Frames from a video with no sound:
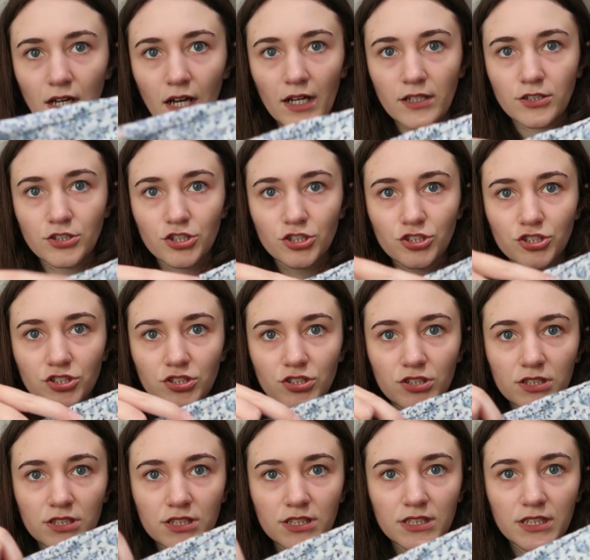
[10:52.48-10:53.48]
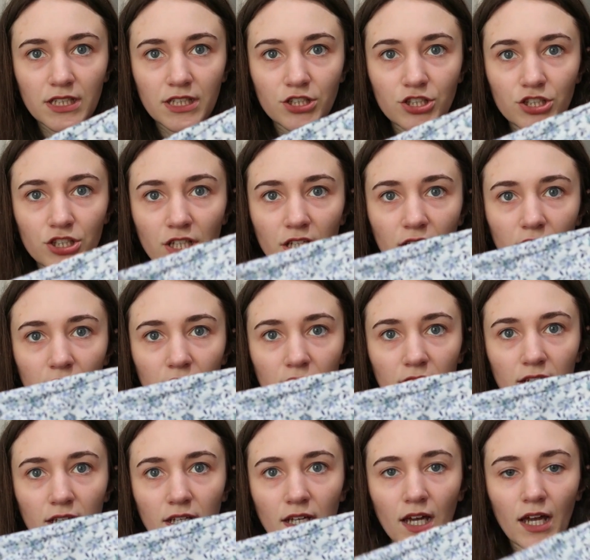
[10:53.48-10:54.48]
and just stitched it.
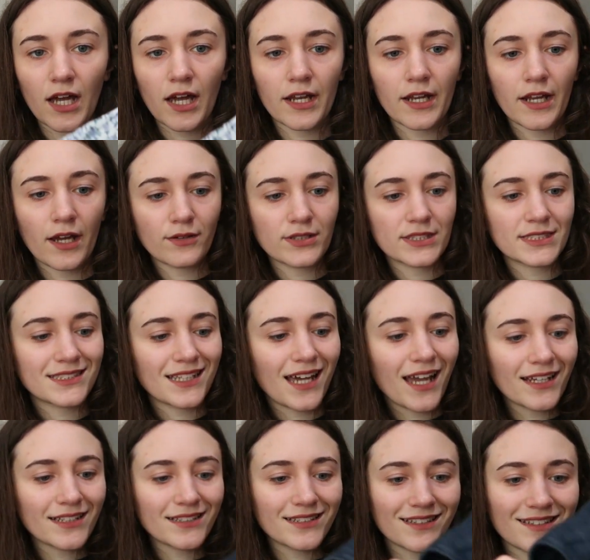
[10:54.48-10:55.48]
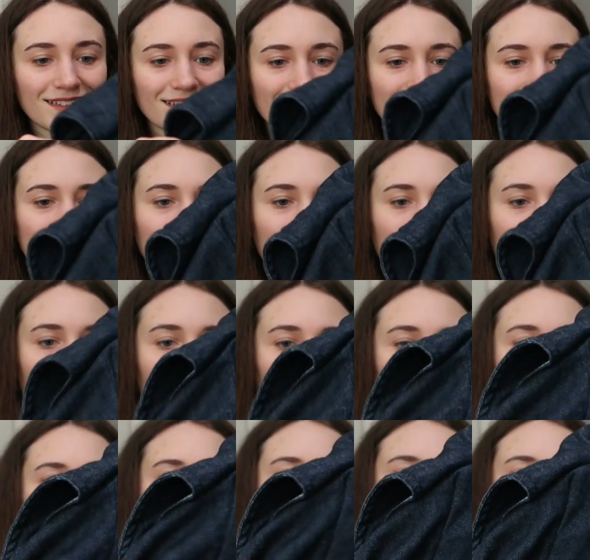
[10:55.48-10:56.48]
And now it's tightened.
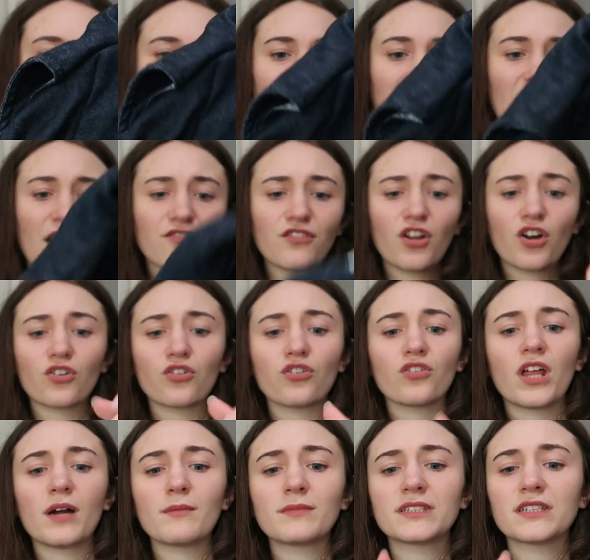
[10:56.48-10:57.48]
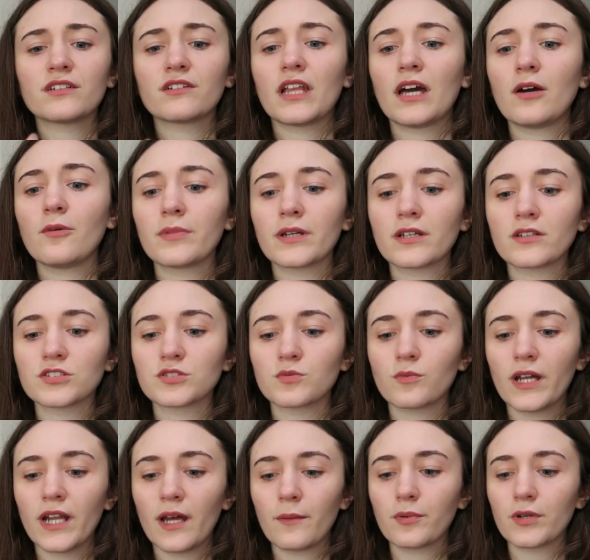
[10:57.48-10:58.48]
And I've not cut that material out because
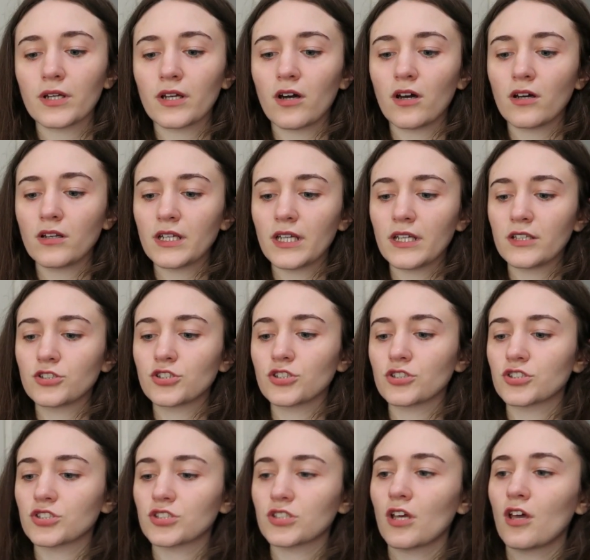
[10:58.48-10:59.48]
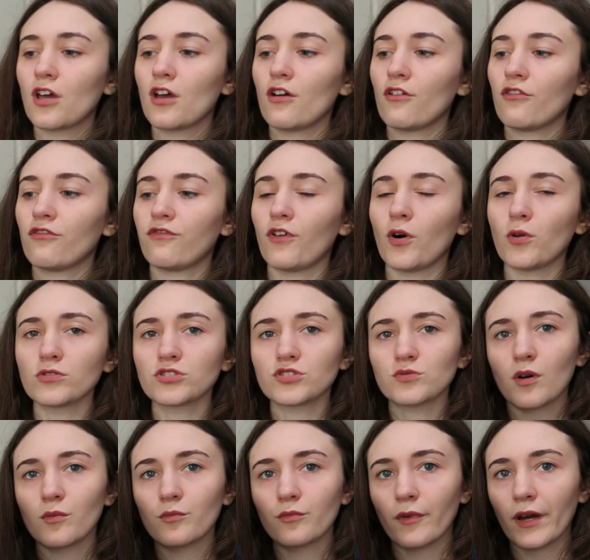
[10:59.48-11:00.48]
when I put it on, it just folds
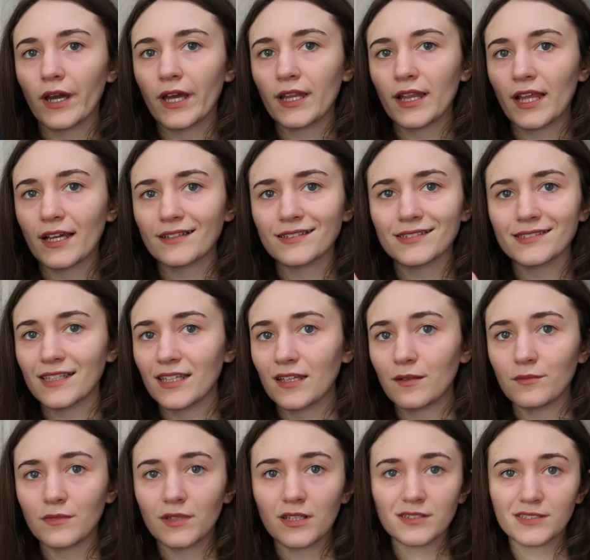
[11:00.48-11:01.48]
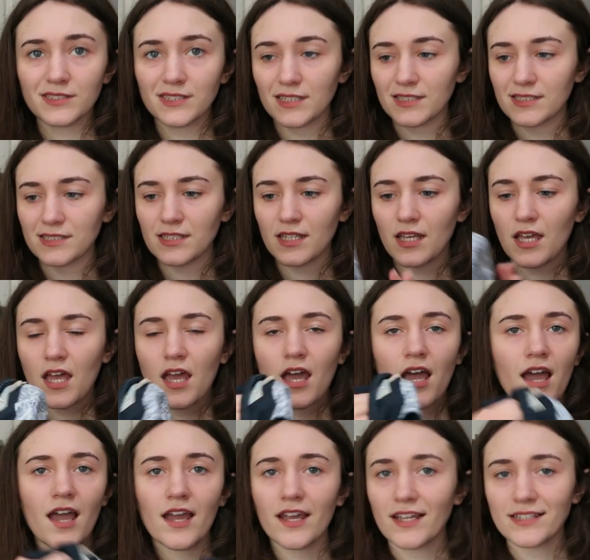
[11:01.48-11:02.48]
one way like a seam and sits
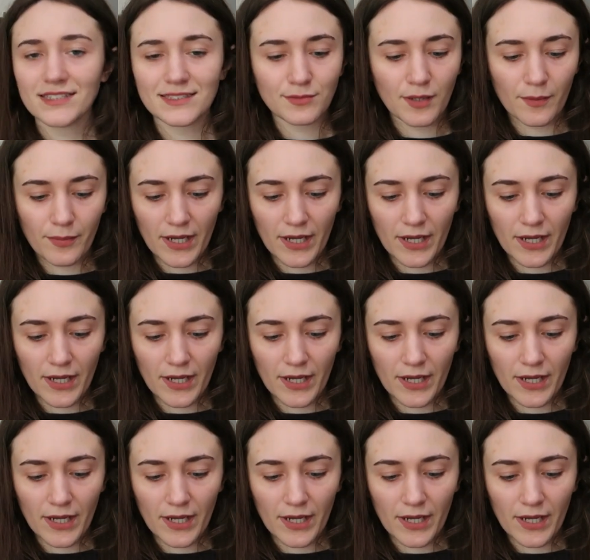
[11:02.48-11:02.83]
against my